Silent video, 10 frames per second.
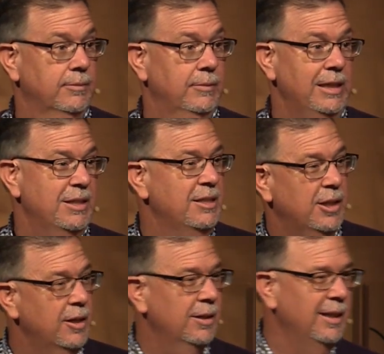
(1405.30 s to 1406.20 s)
It's
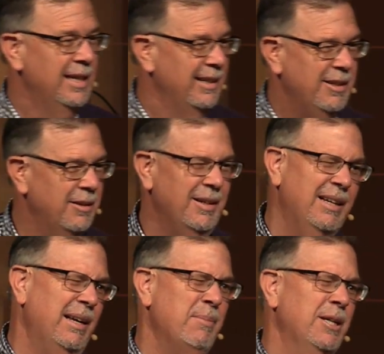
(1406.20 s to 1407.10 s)
hard, you know,
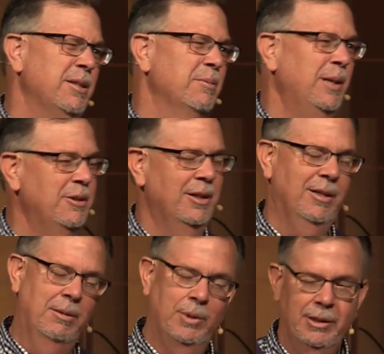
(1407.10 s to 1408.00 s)
I'm not talking about, you know,
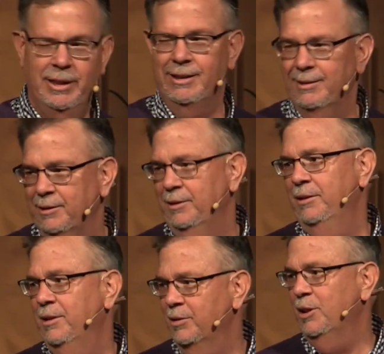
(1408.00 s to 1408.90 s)
humble like,
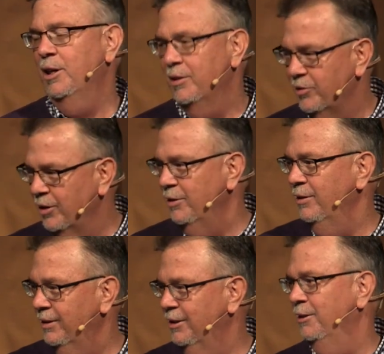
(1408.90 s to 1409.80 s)
you know, it's hard to say,
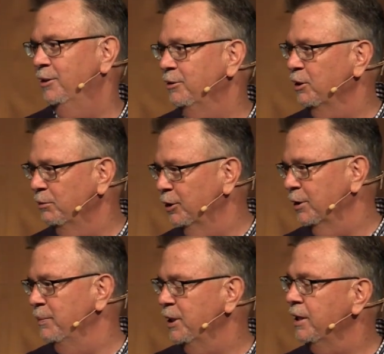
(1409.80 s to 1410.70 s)
no, don't look
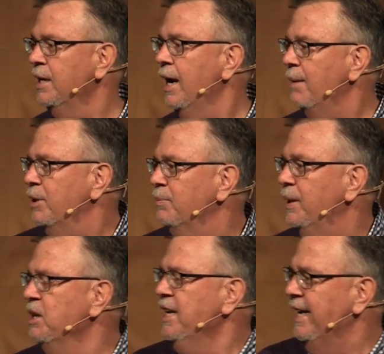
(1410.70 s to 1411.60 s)
at me. I'm talking
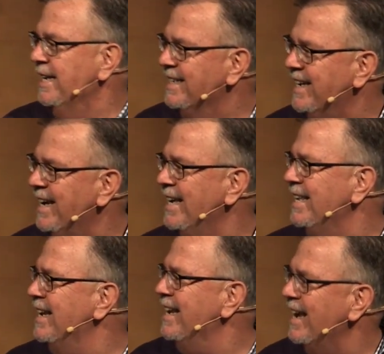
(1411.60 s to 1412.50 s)
about in
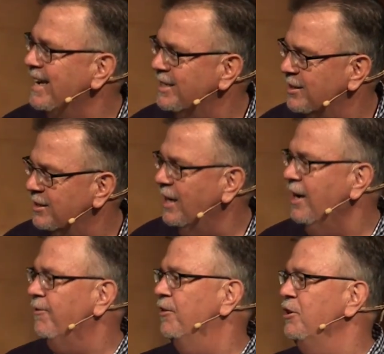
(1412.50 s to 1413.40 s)
day-to-day
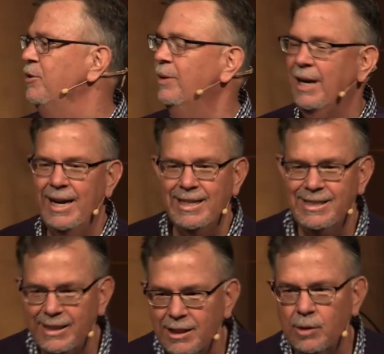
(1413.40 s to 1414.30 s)
stuff that you and I
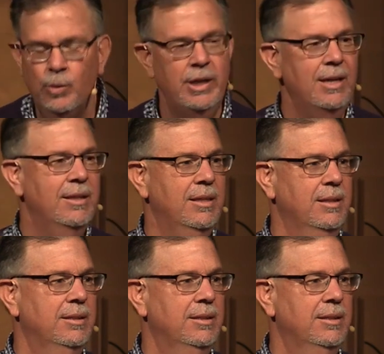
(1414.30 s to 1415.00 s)
deal with.